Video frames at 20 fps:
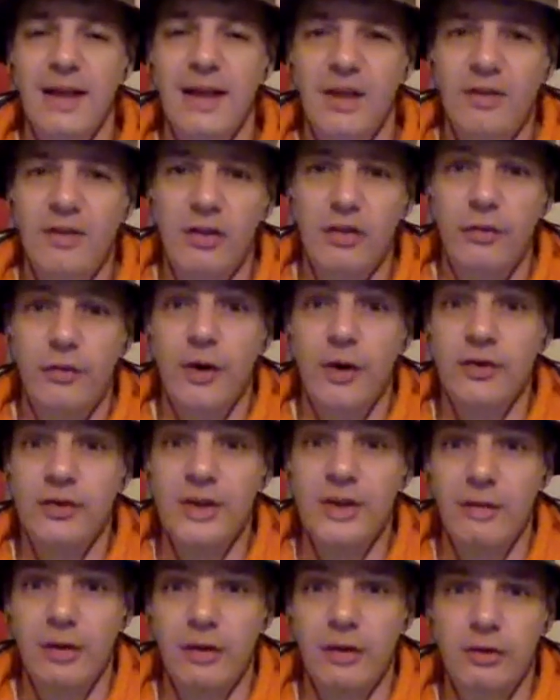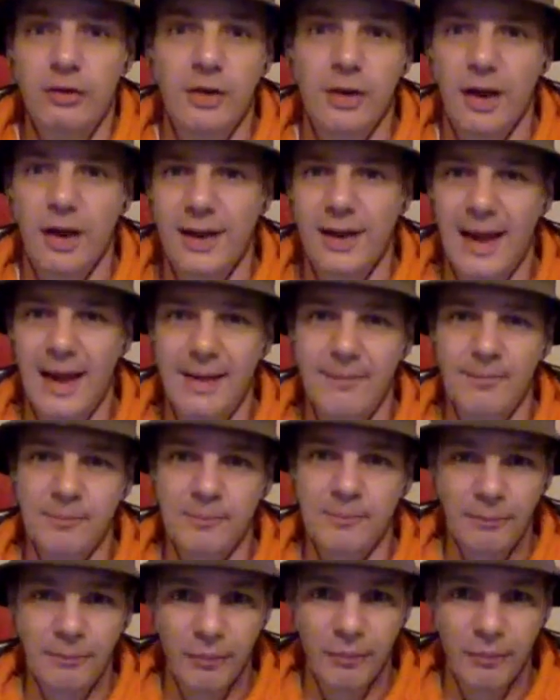It's his first ever game.